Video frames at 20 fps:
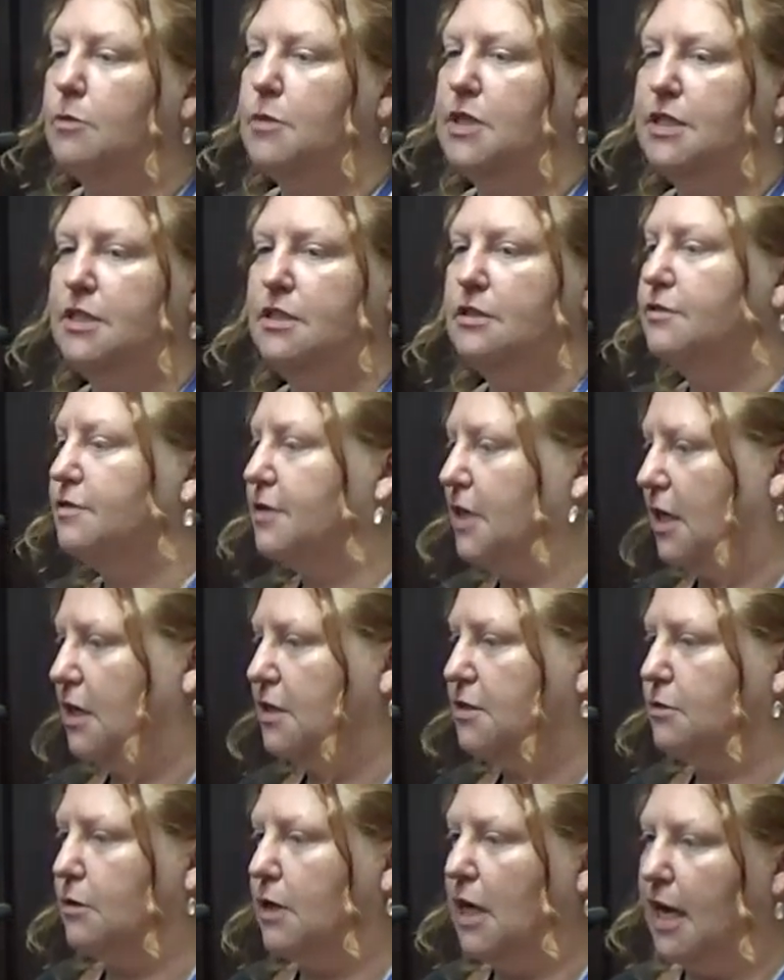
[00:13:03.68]
Committee of
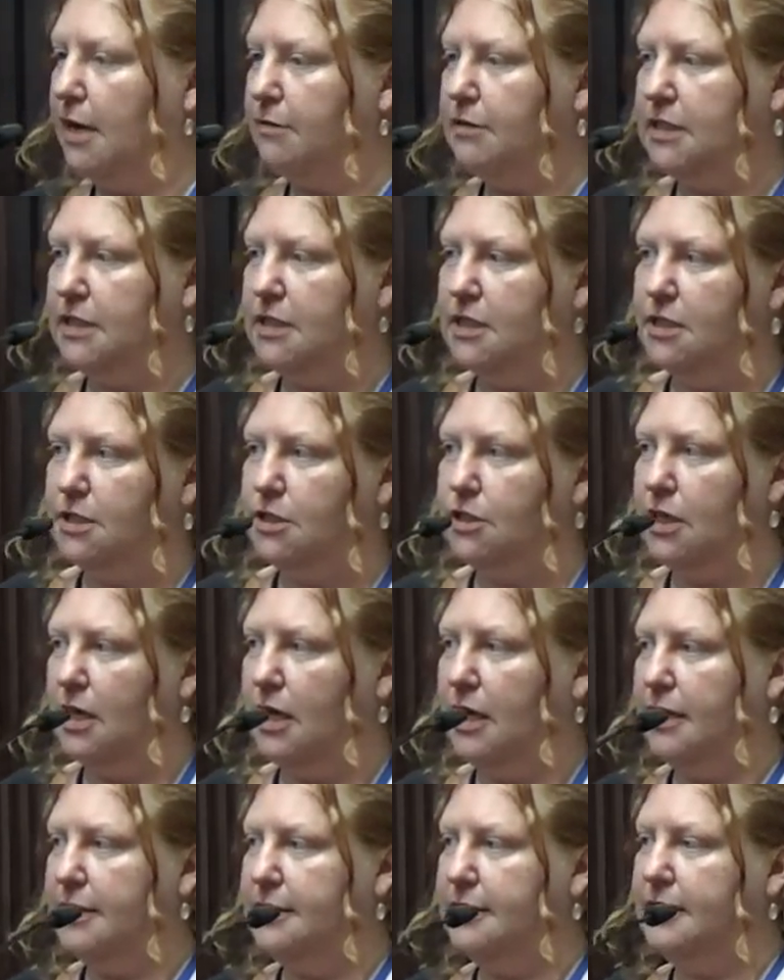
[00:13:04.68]
Cultural Heritage,
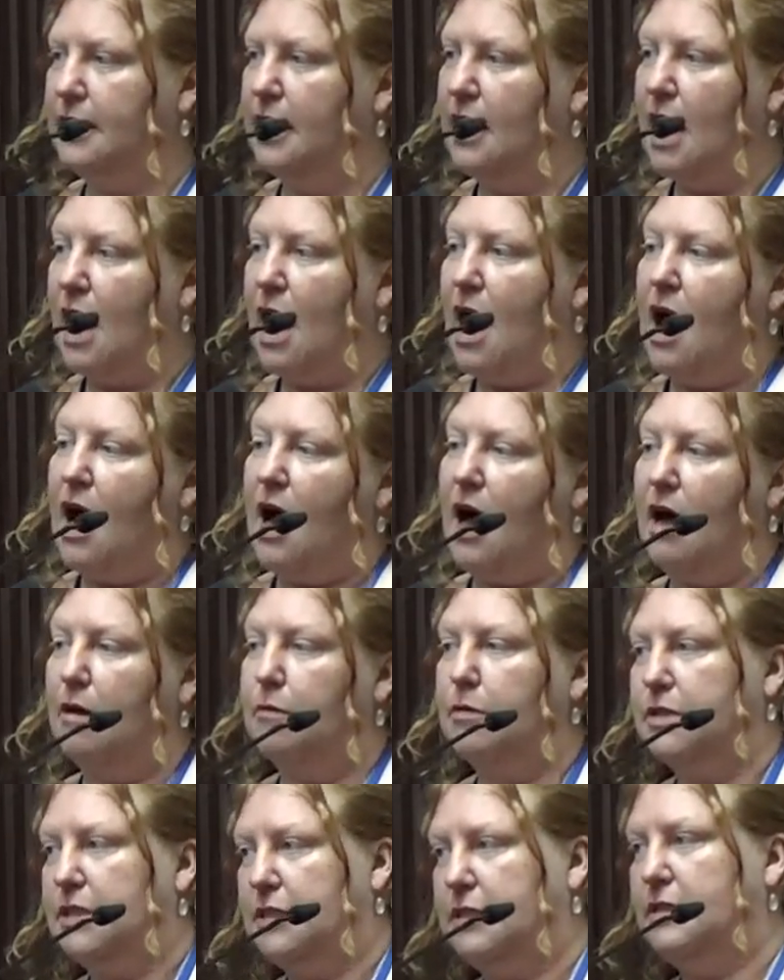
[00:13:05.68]
and
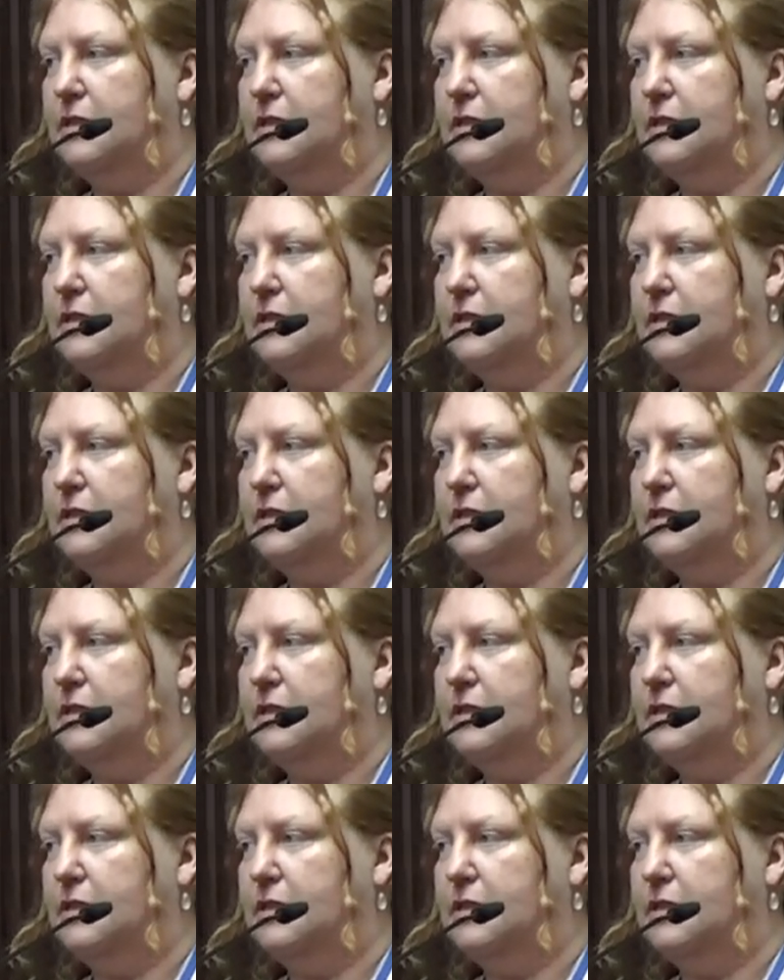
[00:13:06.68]
I